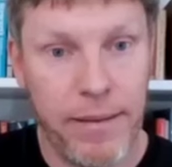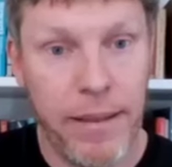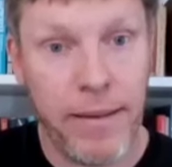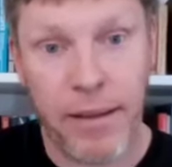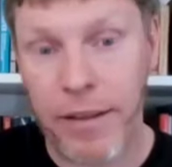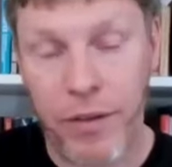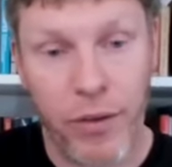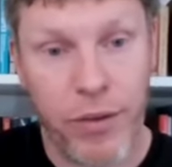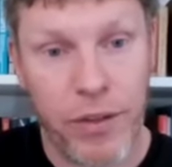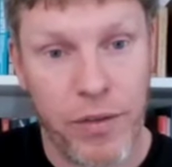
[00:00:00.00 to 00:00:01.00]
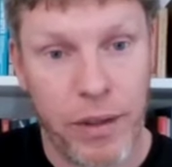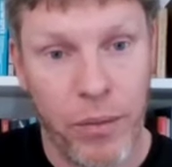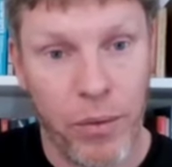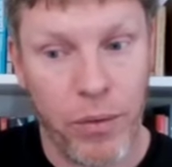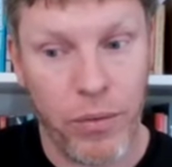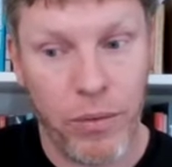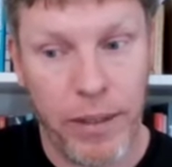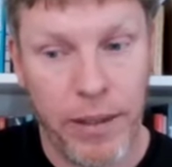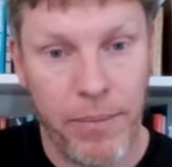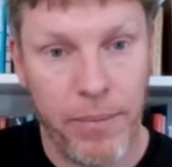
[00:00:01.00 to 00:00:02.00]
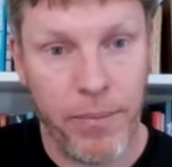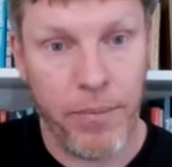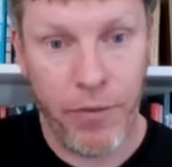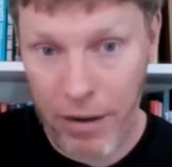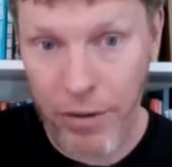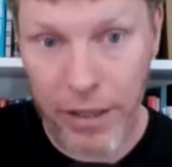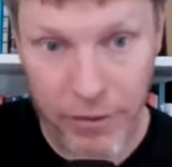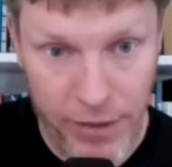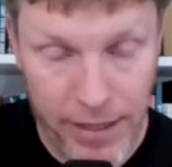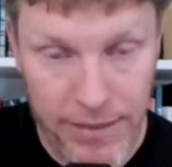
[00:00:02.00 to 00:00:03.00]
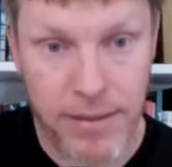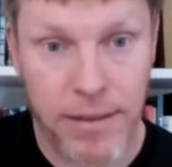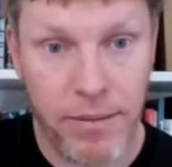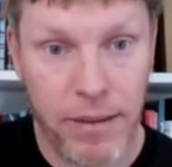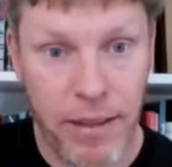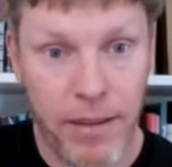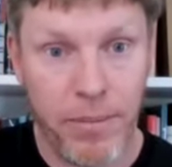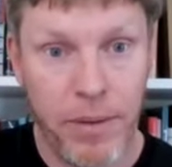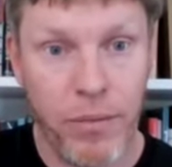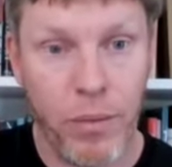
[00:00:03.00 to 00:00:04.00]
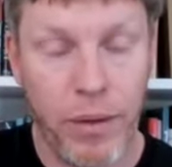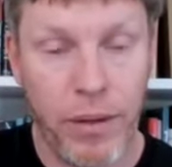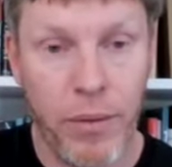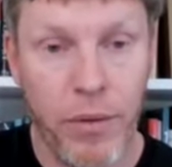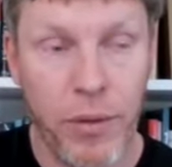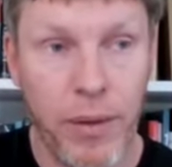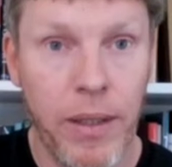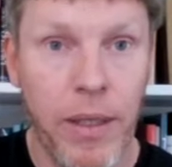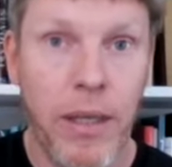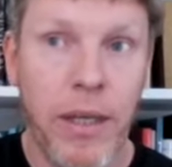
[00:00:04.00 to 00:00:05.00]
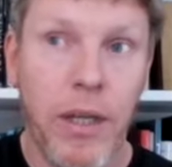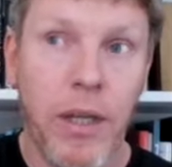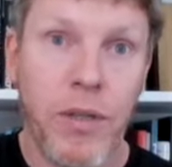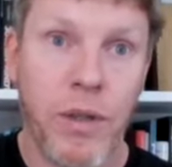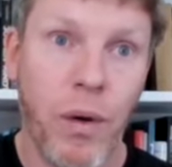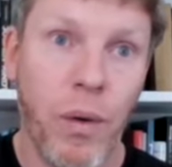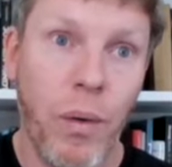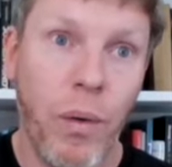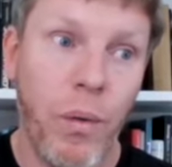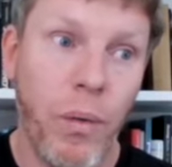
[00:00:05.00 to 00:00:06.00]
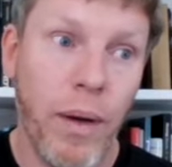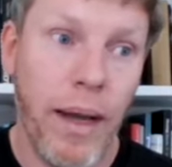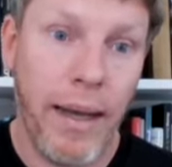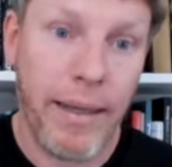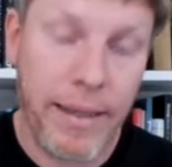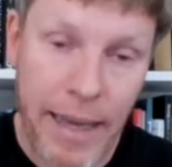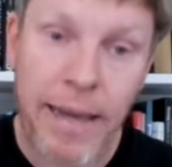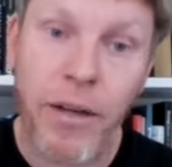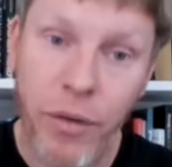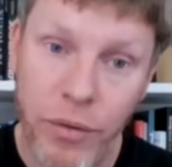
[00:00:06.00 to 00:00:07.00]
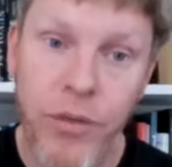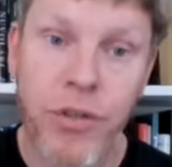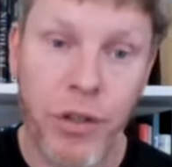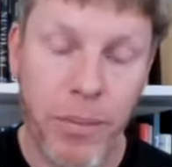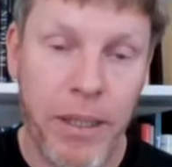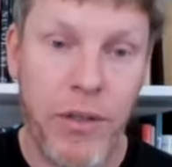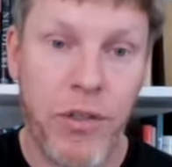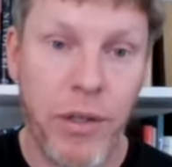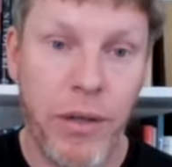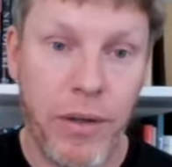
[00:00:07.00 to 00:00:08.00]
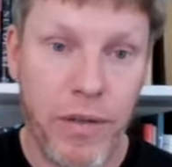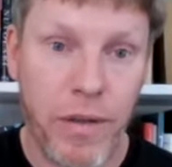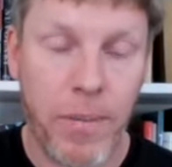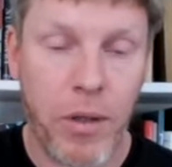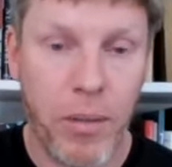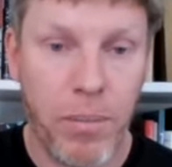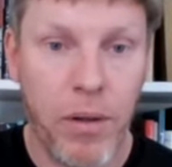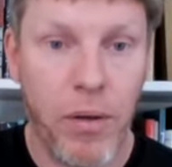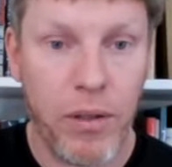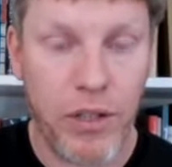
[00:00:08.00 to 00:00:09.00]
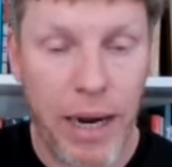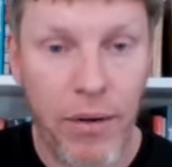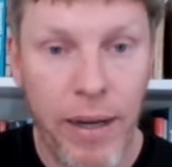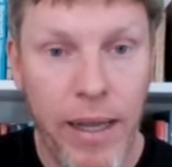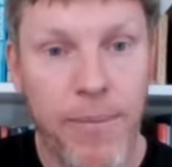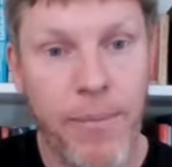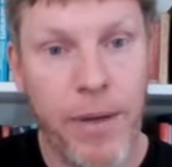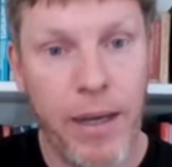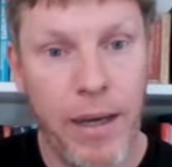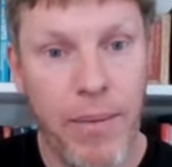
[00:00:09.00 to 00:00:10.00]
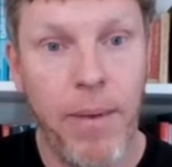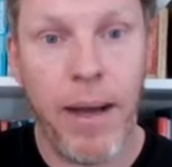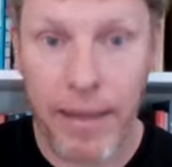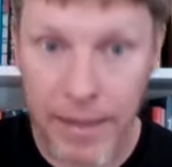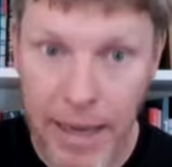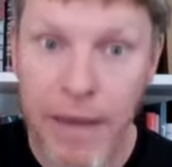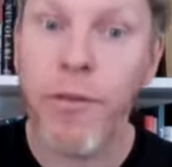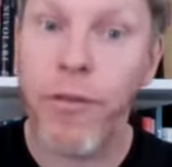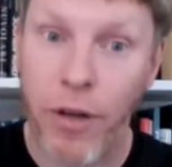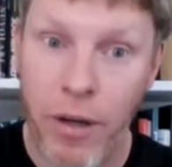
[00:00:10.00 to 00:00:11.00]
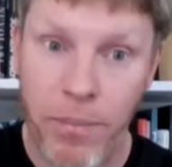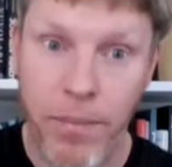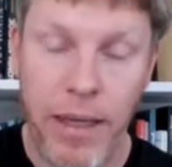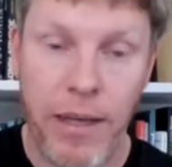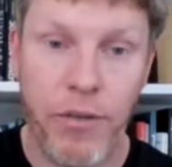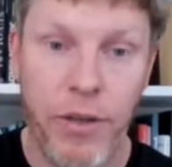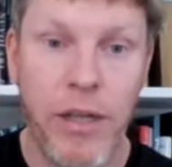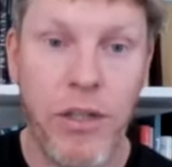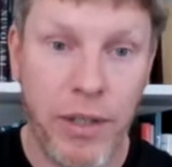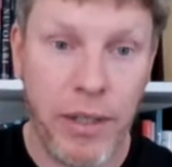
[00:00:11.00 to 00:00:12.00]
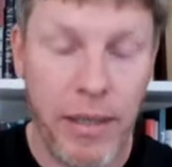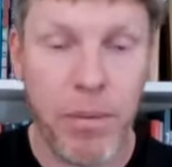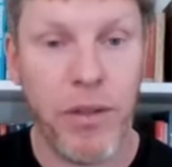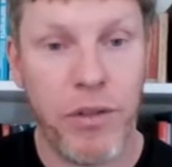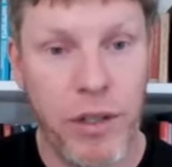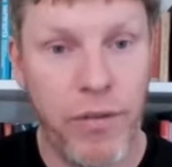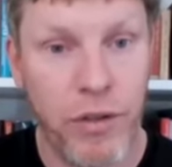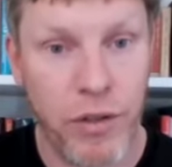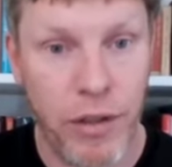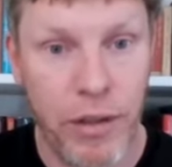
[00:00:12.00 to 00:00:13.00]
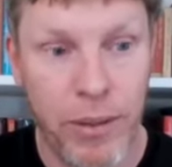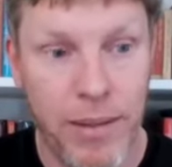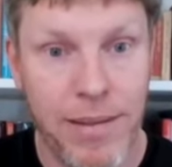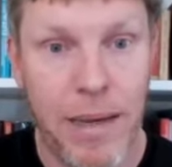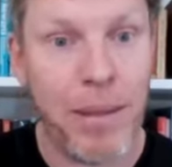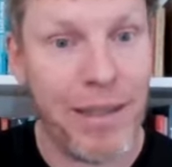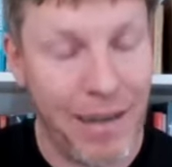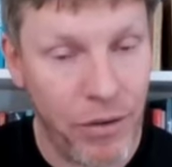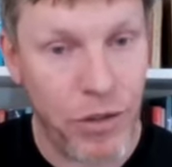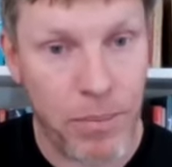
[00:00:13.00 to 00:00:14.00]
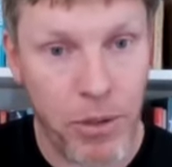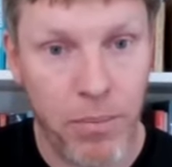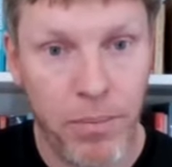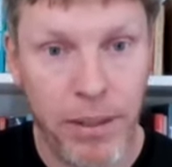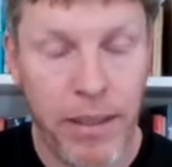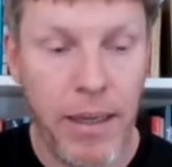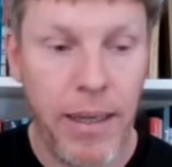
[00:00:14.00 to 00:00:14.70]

in the 1930s, they were very advanced in what they were doing. So again, another German engineer, this one called Paul Jarre, again from aviation. He had been the chief engineer with the Zeppelin airship company.